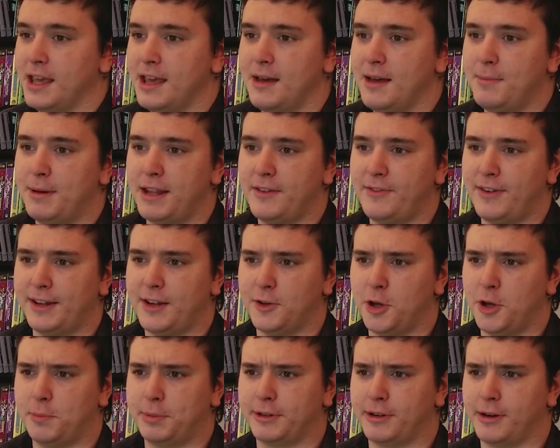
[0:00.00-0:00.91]
But if I
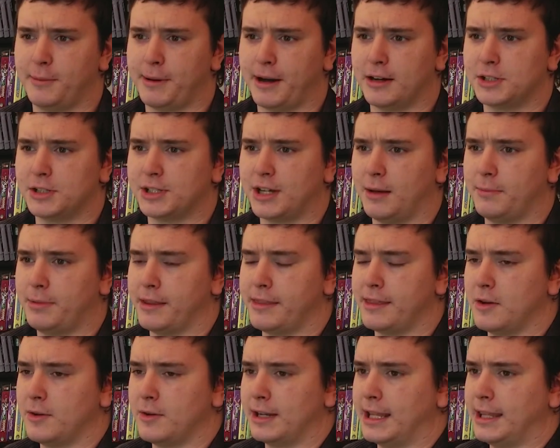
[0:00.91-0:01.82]
don't open a repair shop, I
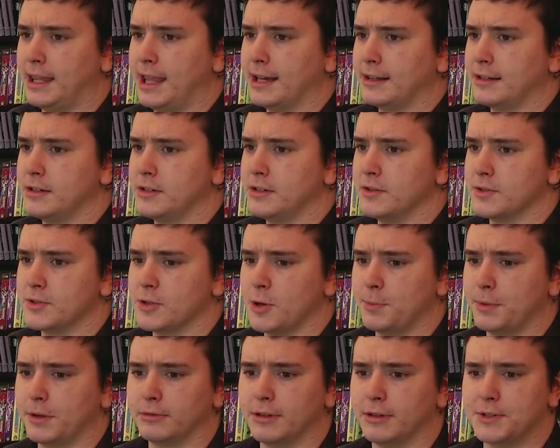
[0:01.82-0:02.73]
think what I'd like to do is
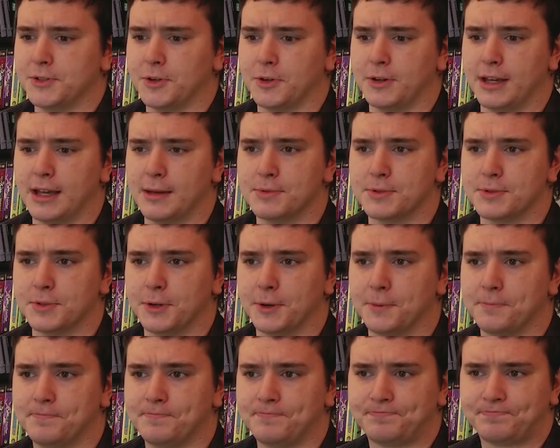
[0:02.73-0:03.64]
open a retro game
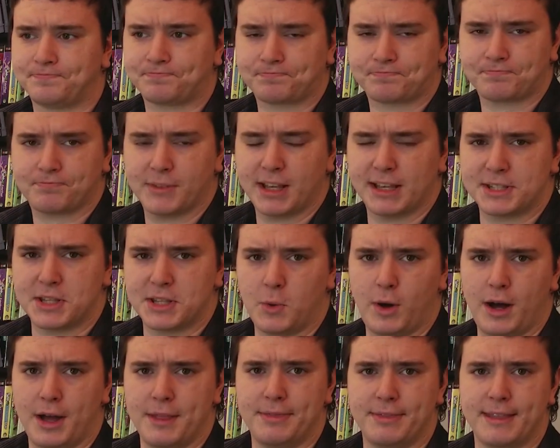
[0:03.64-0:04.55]
store. Because the
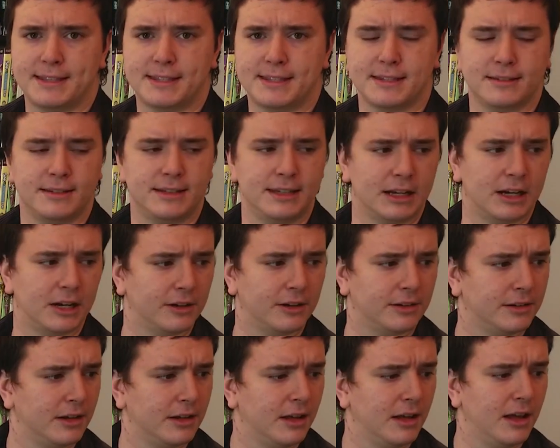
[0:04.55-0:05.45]
one that's
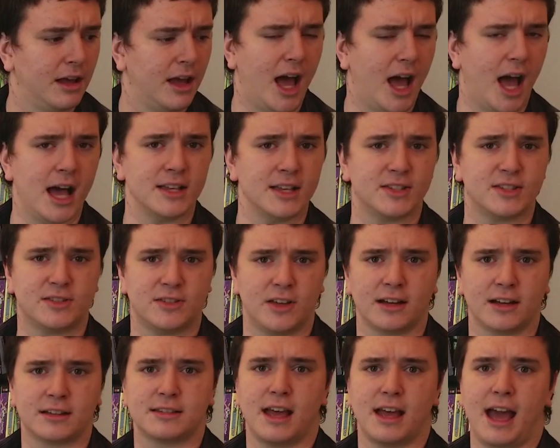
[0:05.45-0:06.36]
here
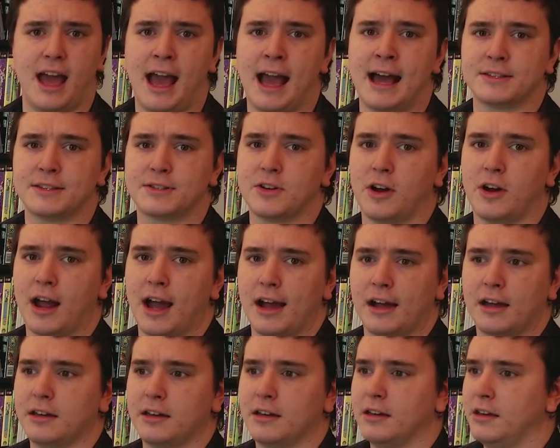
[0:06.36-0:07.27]
sucks ass
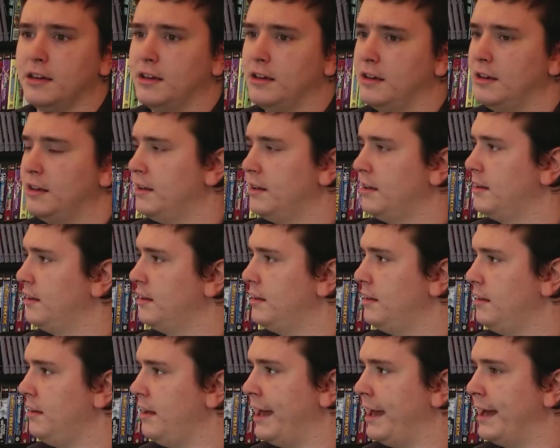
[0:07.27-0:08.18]
crack.
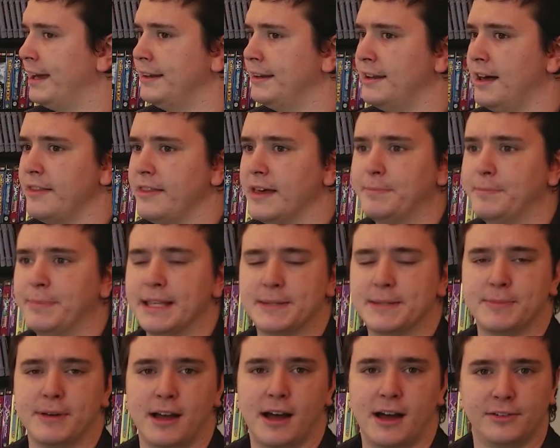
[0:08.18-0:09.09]
And they
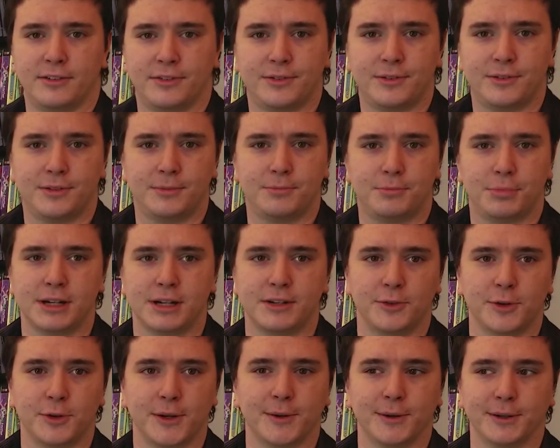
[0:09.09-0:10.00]
piss me off pretty
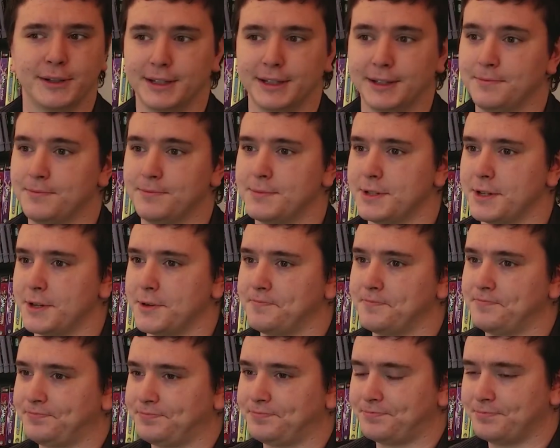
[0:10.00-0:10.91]
frequently. So
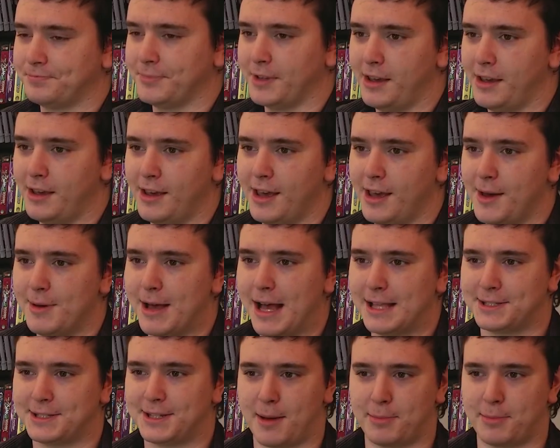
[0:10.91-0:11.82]

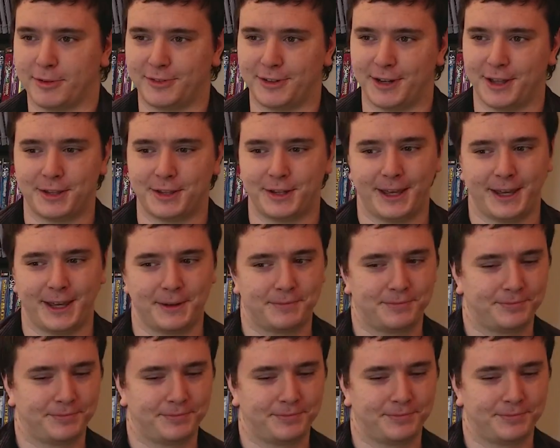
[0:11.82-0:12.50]
that's a topic for another day.